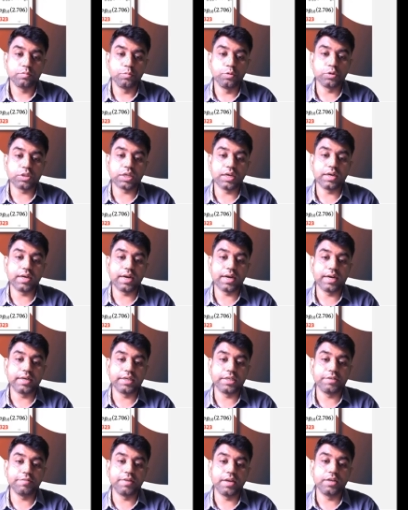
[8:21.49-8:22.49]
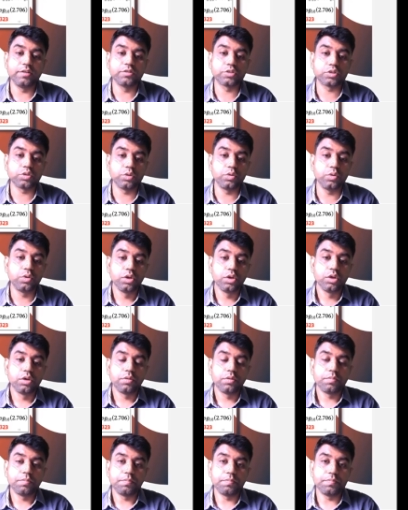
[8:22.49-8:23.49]
Both are negative values. So
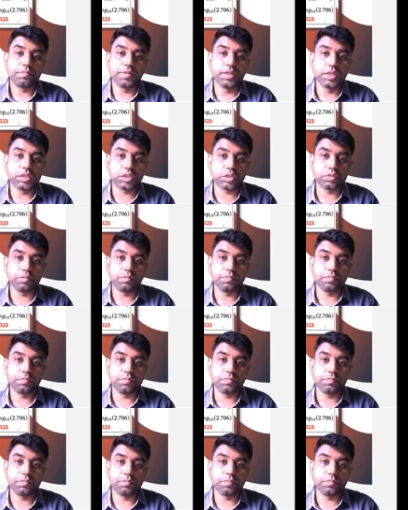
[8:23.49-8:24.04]
this